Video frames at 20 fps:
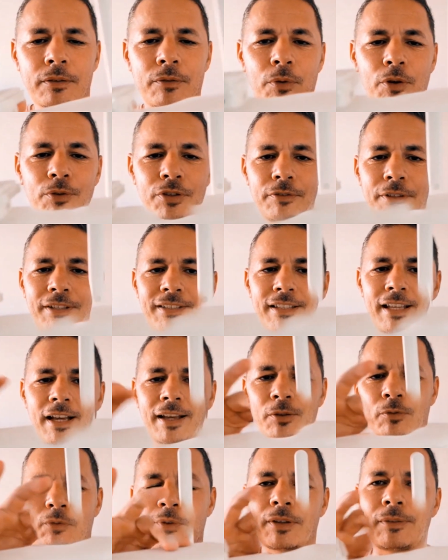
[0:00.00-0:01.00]
of this
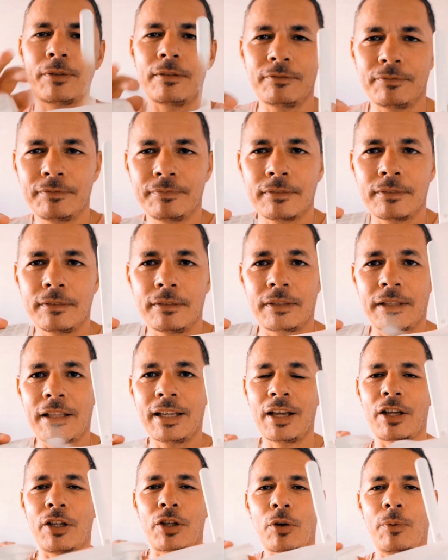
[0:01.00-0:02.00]
camera.
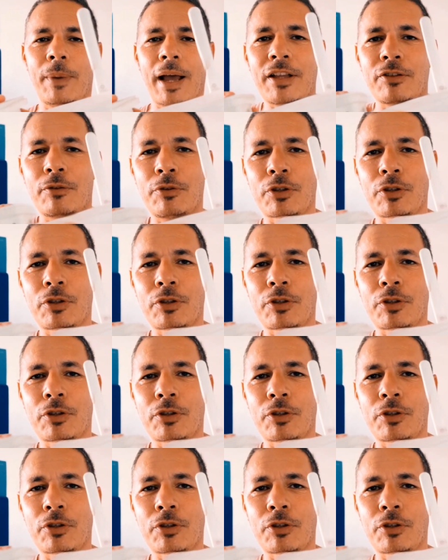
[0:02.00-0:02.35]
Here you have a